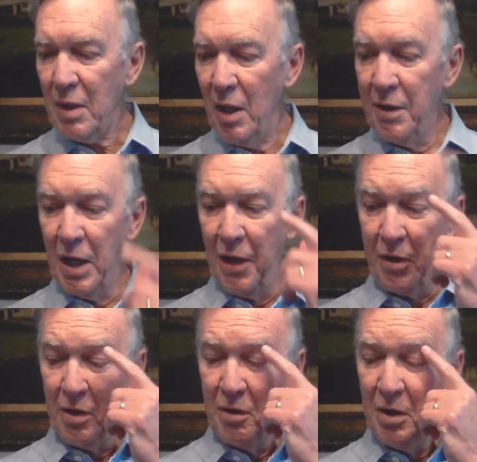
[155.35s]

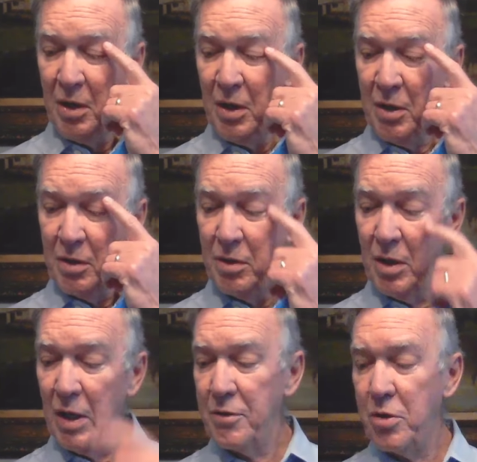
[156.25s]
another
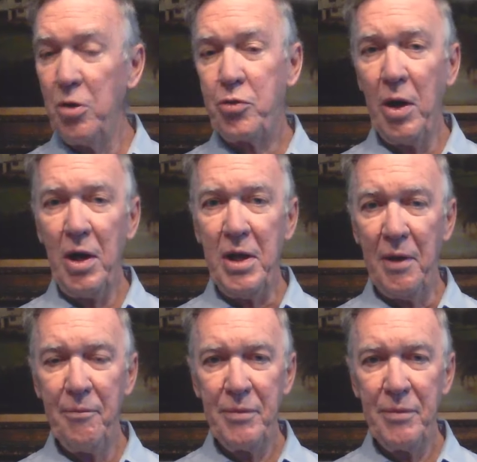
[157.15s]
uh, two trillion dollars